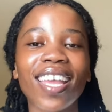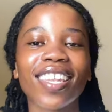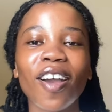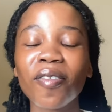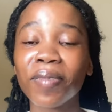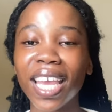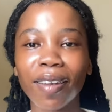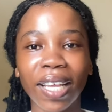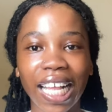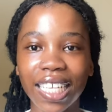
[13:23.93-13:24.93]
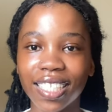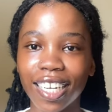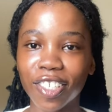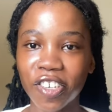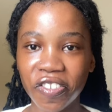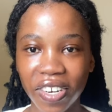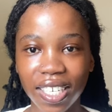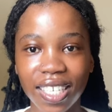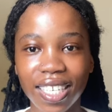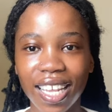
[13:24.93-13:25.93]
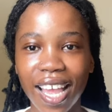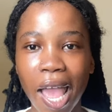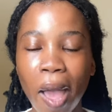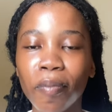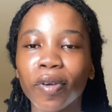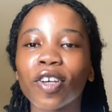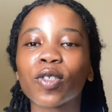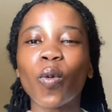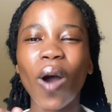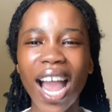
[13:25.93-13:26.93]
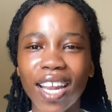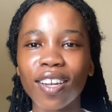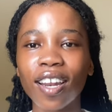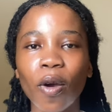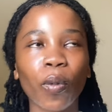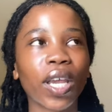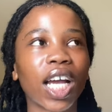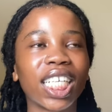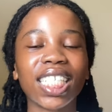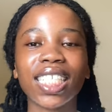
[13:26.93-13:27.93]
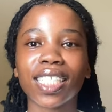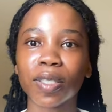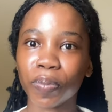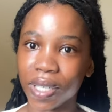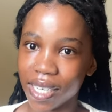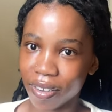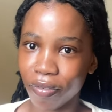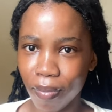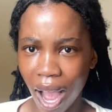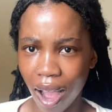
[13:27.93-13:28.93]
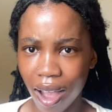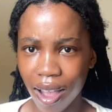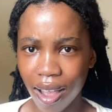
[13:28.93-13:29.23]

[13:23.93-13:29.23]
Now me and my cousin are stressed because one, we are in disbelief, ba.